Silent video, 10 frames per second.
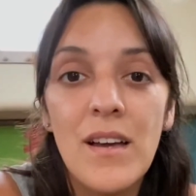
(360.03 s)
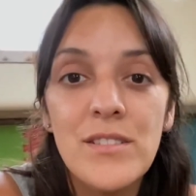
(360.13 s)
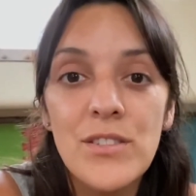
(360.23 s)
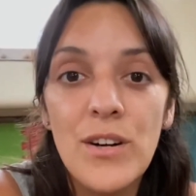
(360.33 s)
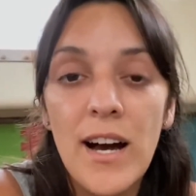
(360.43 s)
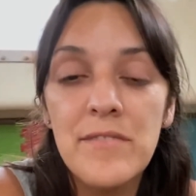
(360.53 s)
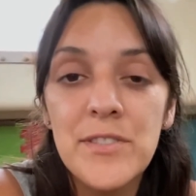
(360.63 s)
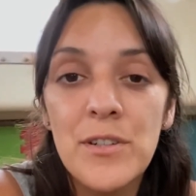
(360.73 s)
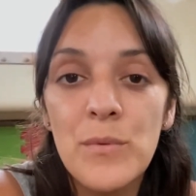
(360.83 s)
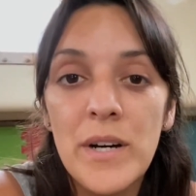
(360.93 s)
So
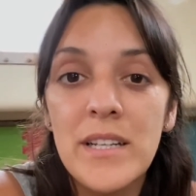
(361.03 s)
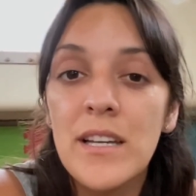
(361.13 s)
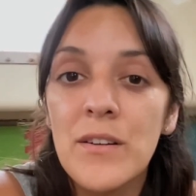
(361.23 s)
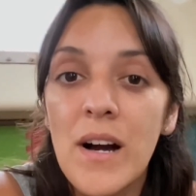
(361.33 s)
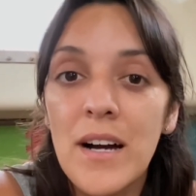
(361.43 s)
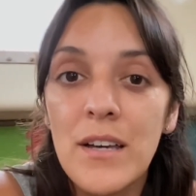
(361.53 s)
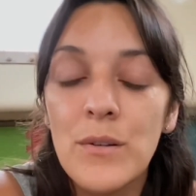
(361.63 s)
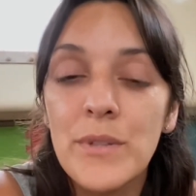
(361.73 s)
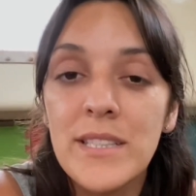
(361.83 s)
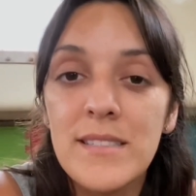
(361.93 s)
after our wedding in Ohio,
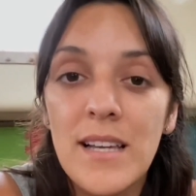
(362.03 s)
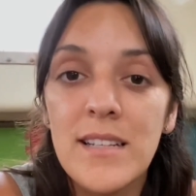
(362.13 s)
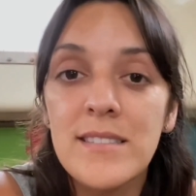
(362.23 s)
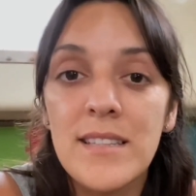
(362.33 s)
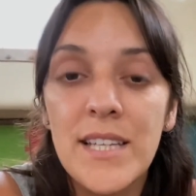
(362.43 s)
we decided to leave